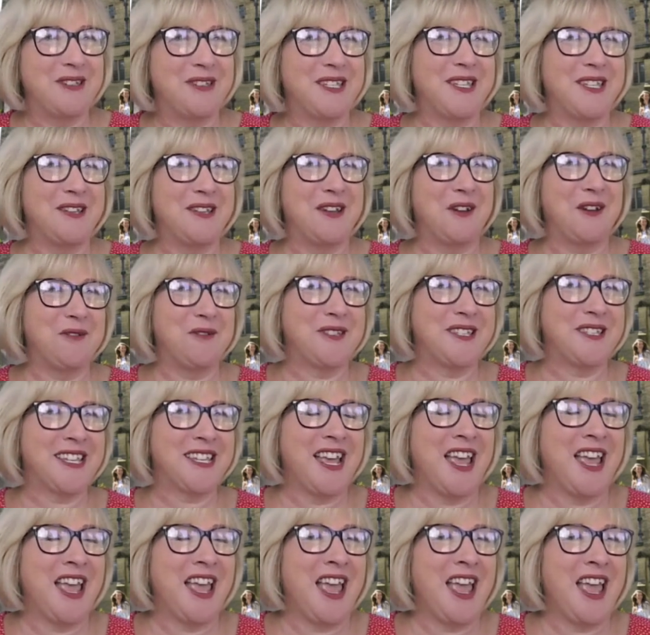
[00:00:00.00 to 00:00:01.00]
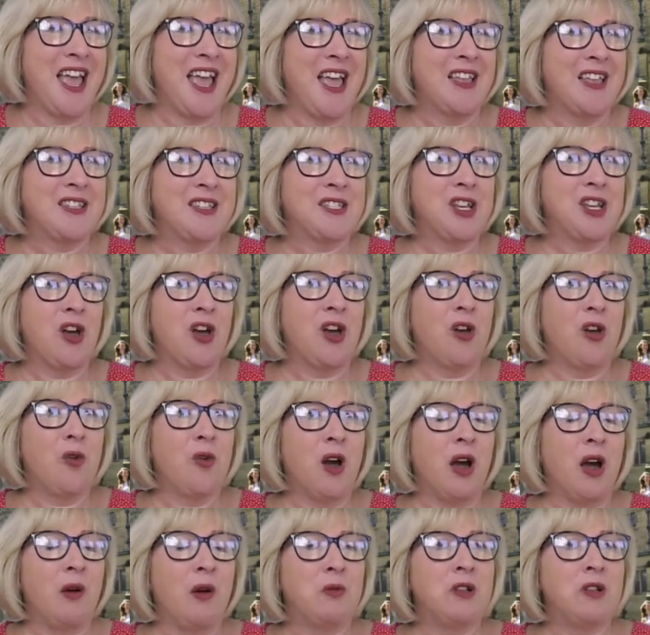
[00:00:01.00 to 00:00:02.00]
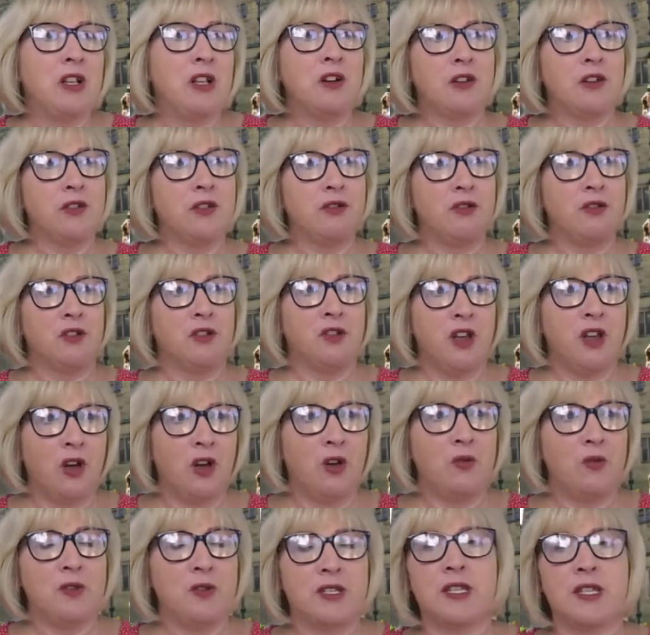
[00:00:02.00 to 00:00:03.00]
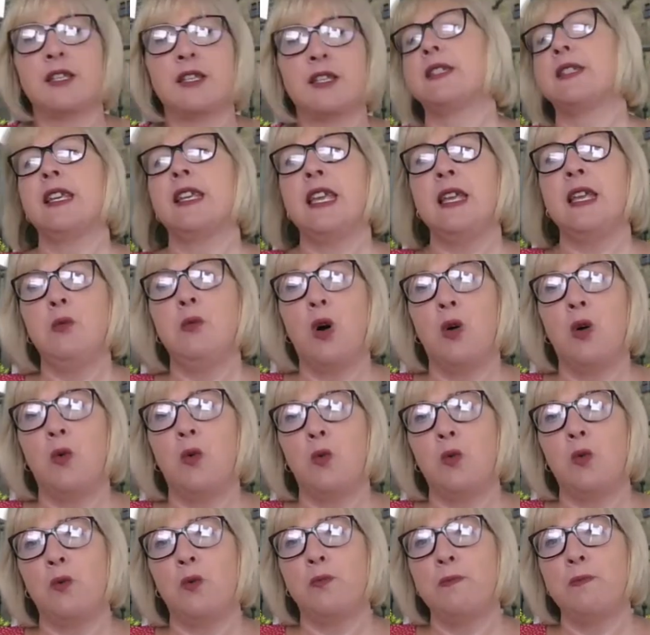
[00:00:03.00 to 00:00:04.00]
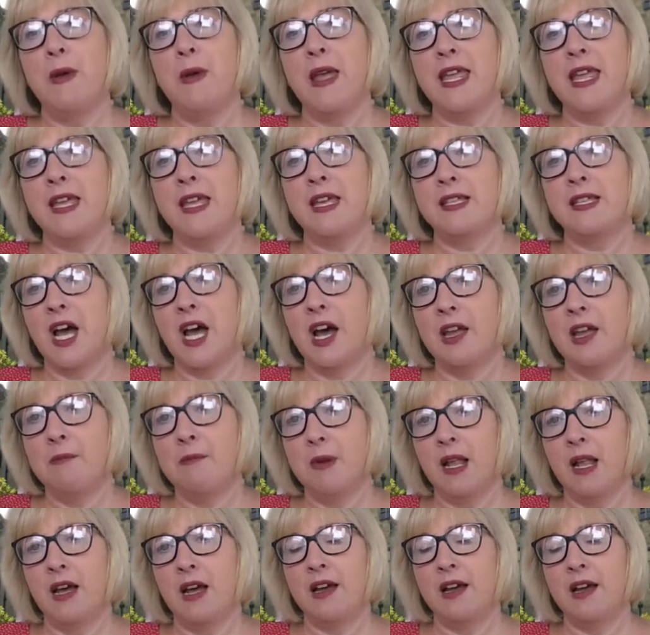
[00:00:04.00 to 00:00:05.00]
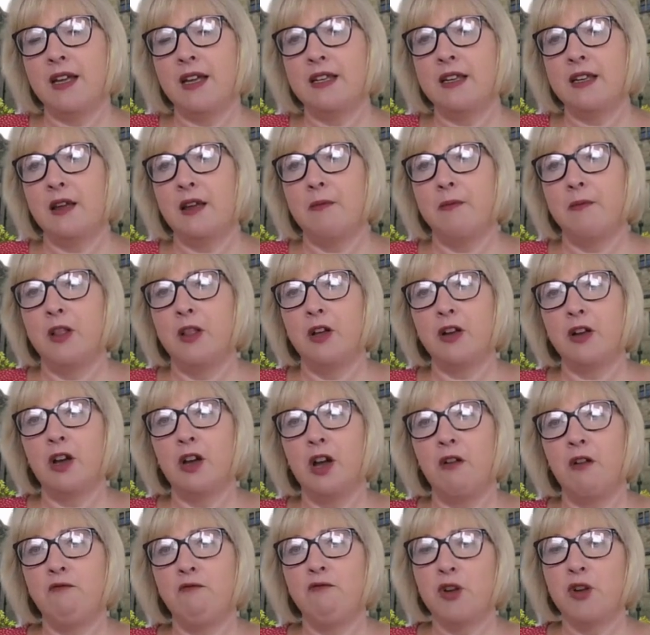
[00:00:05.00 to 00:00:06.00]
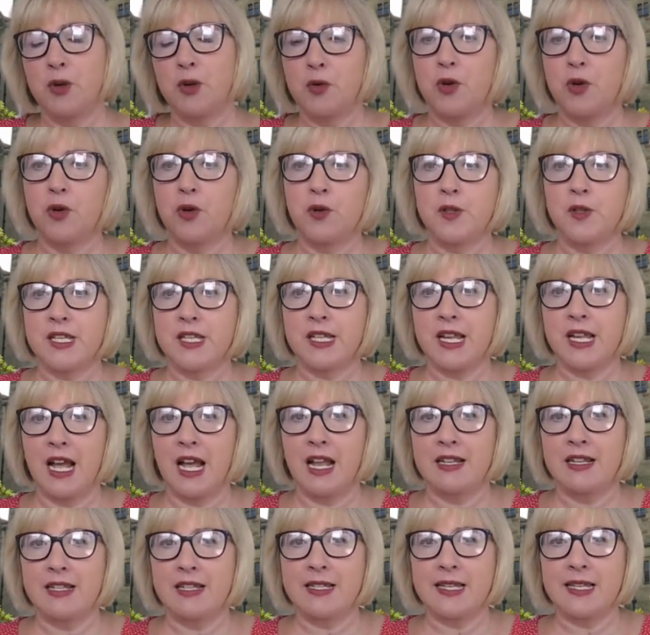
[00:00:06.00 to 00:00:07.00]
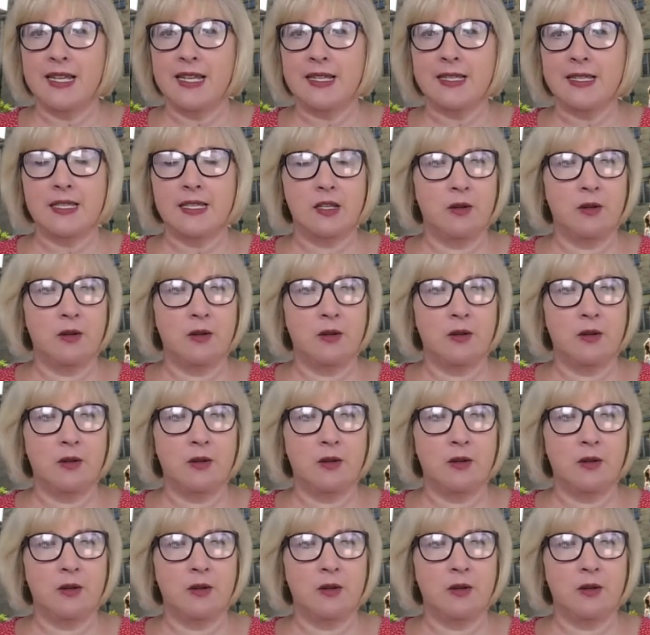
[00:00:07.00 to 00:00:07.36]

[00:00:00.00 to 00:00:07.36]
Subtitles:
it was the notes. So I would look through the notes, see make a timeline, look at a root cause analysis.